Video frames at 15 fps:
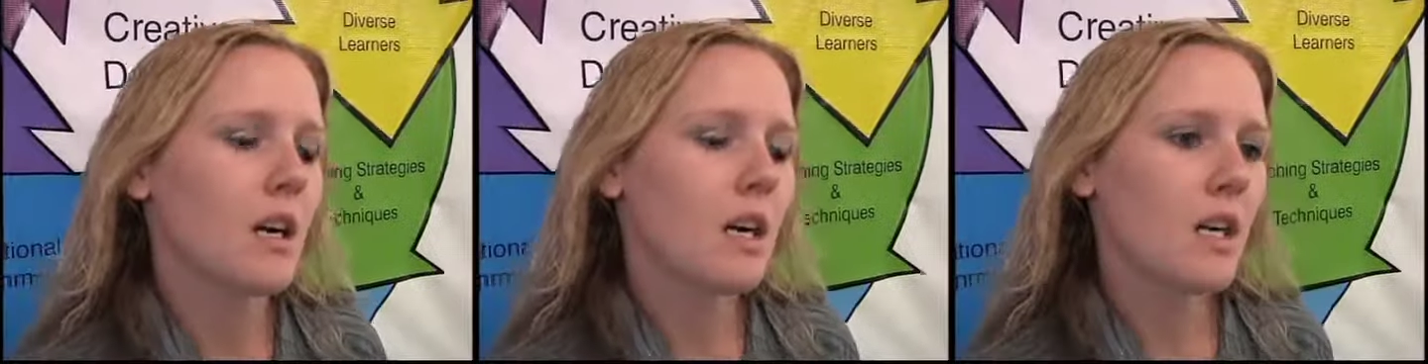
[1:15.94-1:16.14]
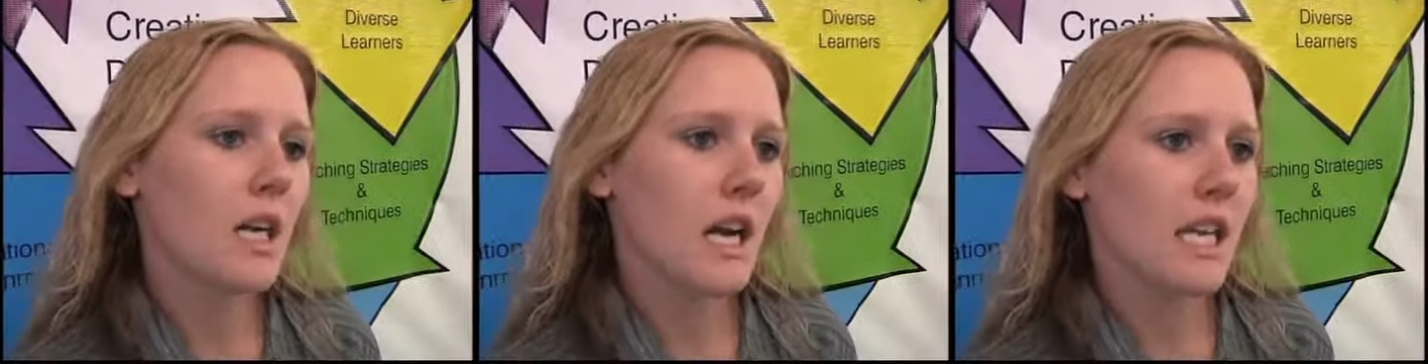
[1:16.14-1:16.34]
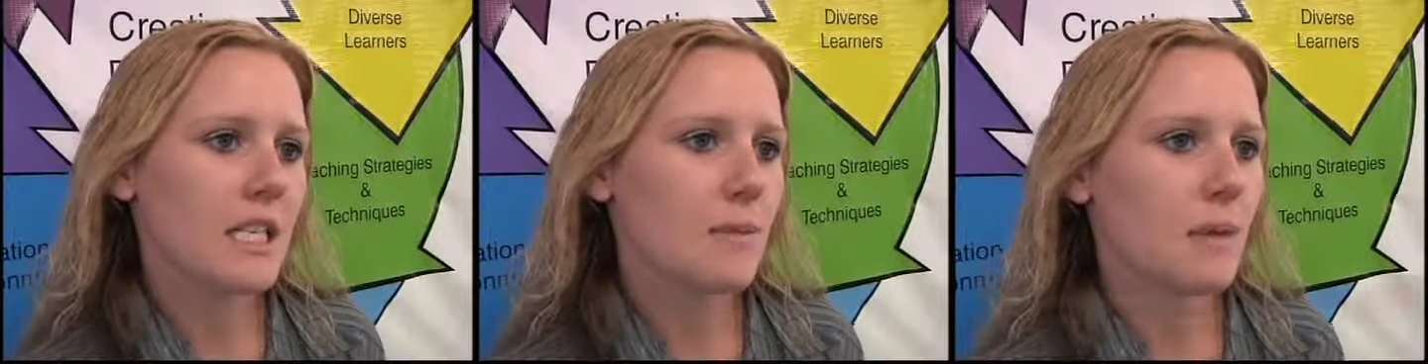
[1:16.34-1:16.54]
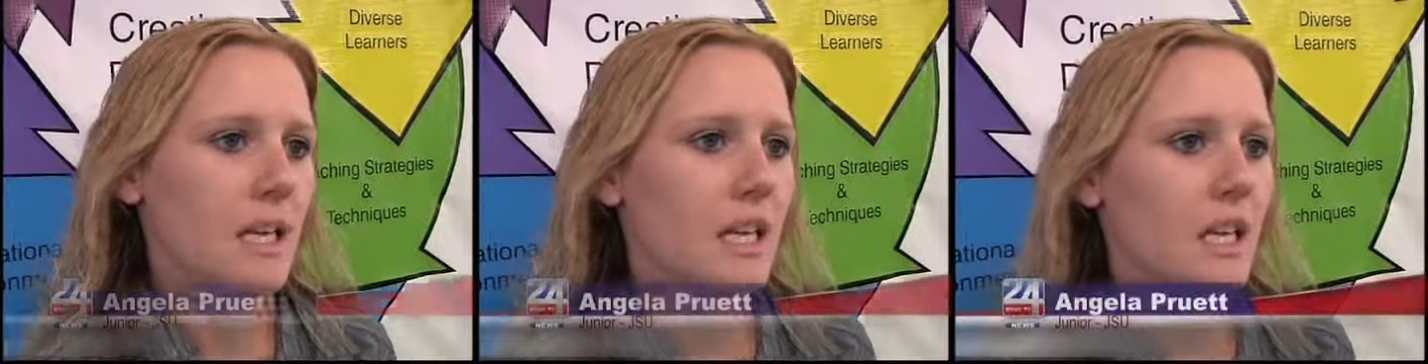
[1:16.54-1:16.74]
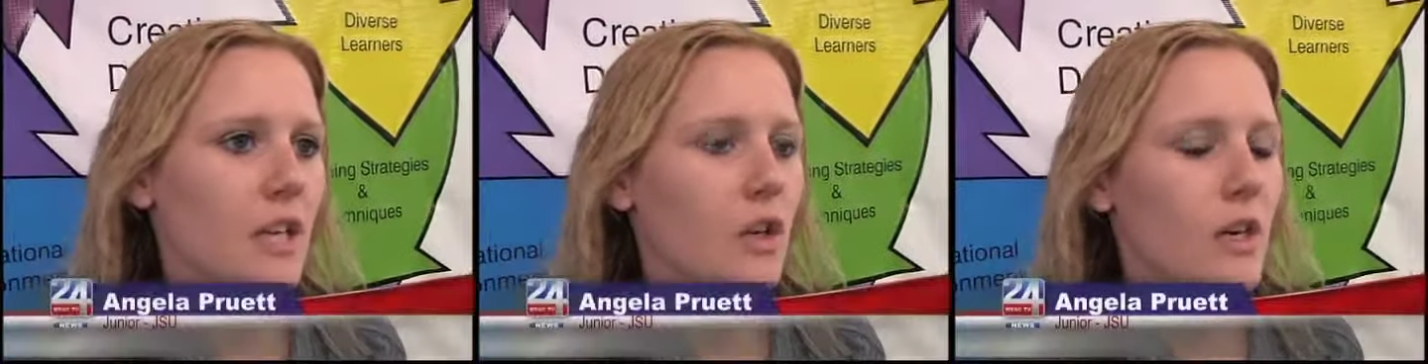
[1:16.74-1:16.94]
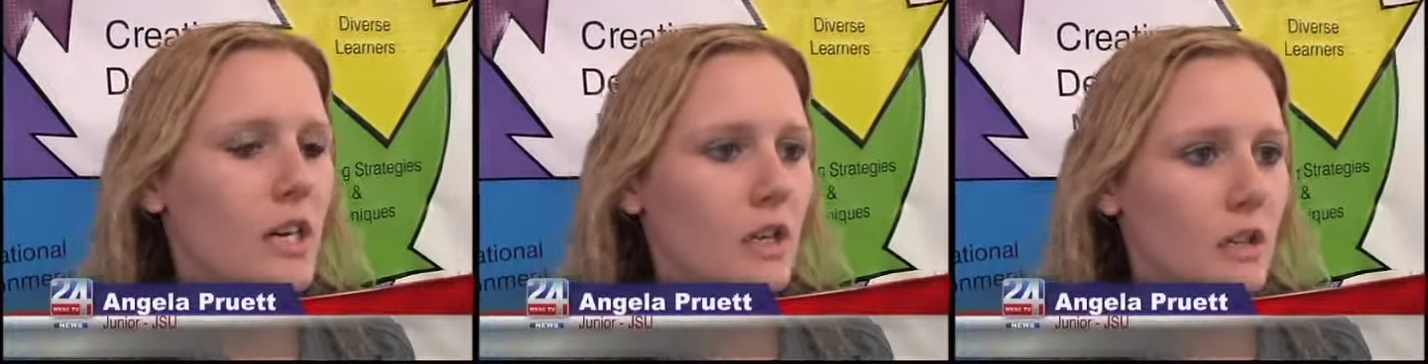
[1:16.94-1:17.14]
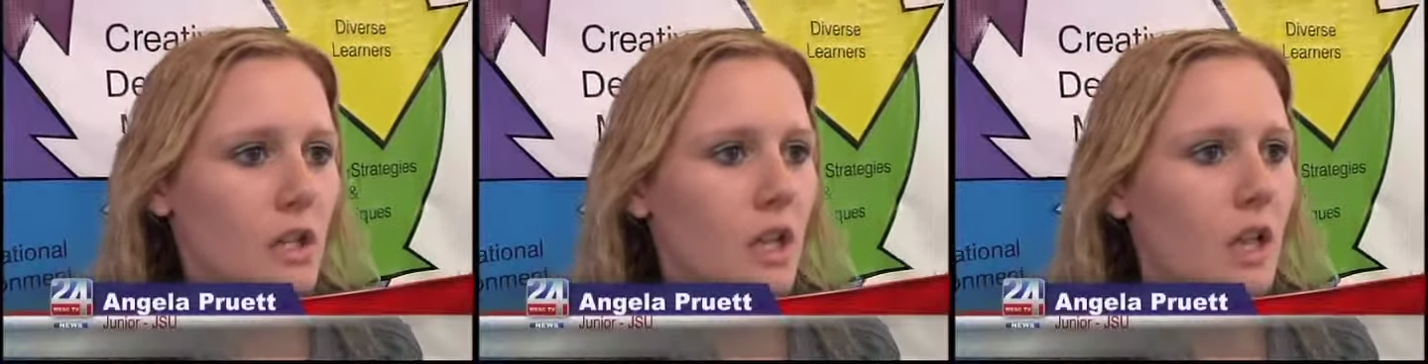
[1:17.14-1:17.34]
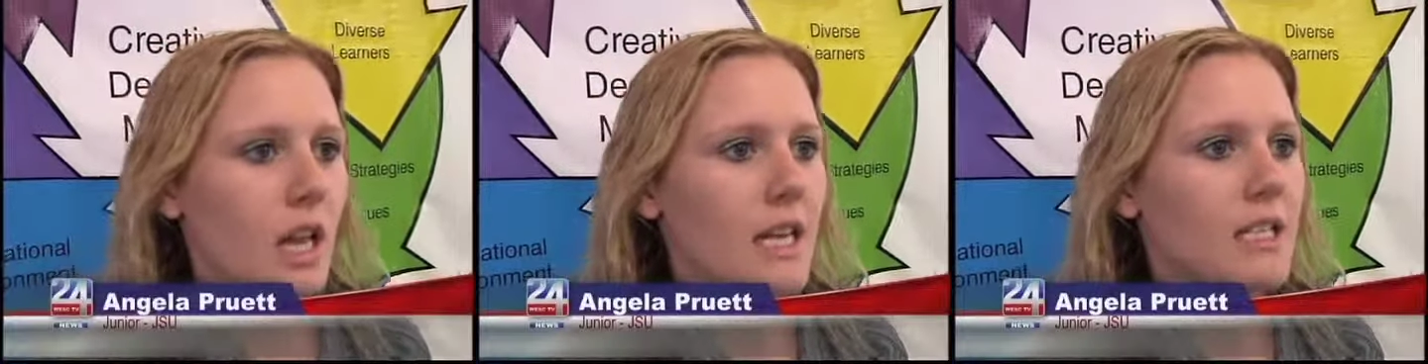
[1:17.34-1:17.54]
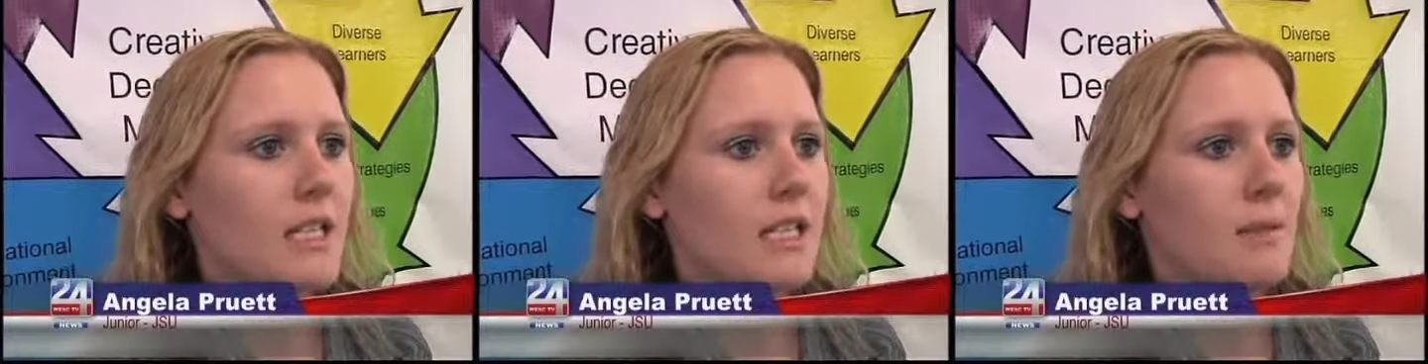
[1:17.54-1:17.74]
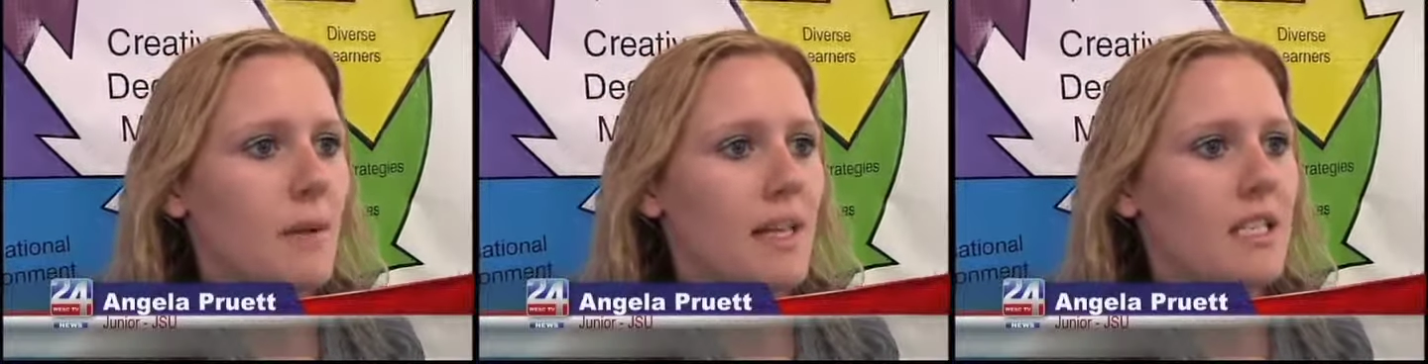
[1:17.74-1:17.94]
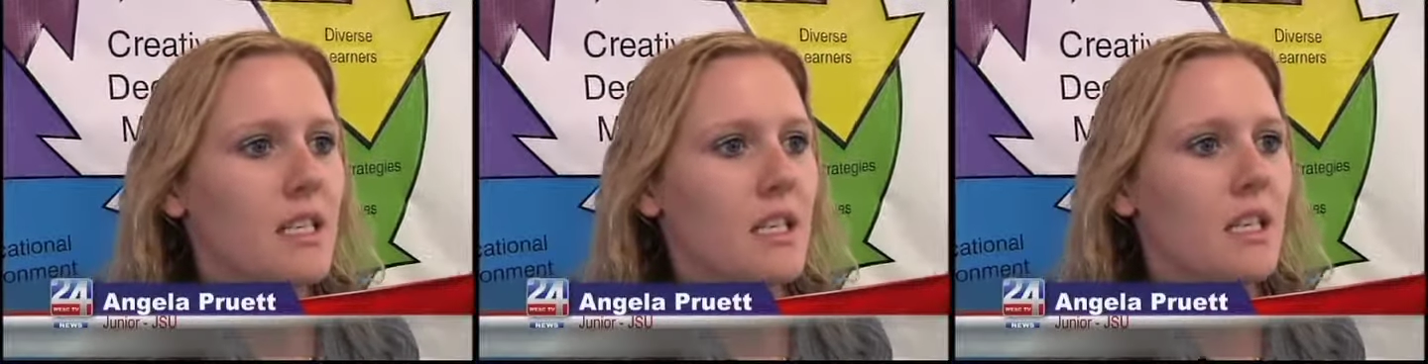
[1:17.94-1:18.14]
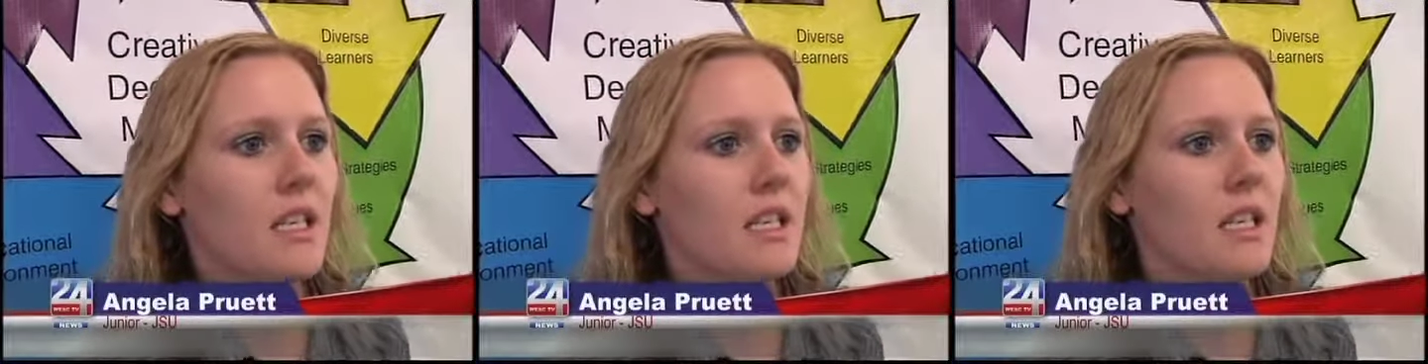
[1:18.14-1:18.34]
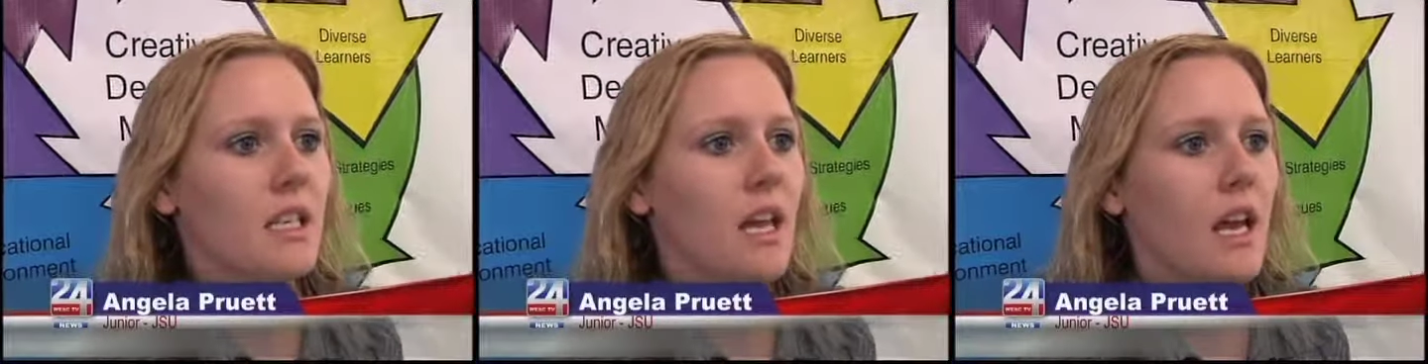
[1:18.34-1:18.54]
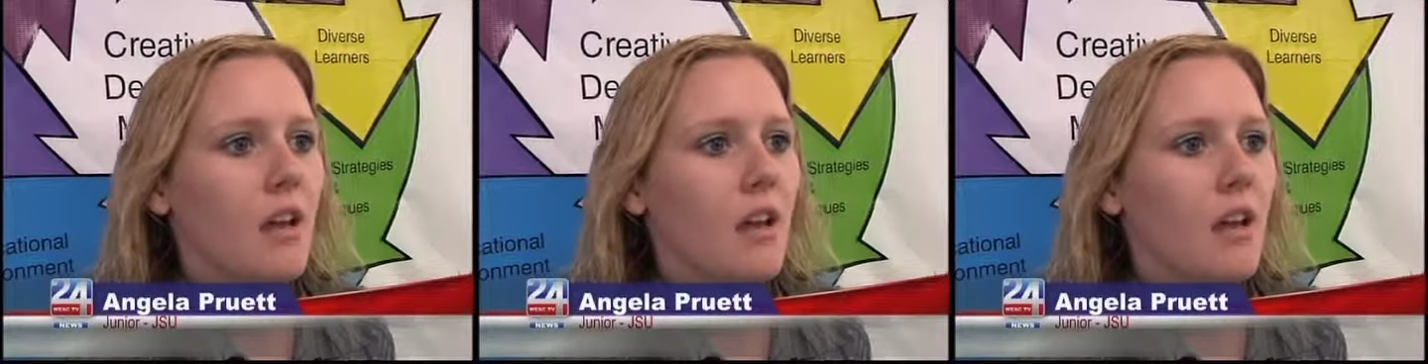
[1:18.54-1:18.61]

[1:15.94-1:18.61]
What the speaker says: Our SPE 300 class is basically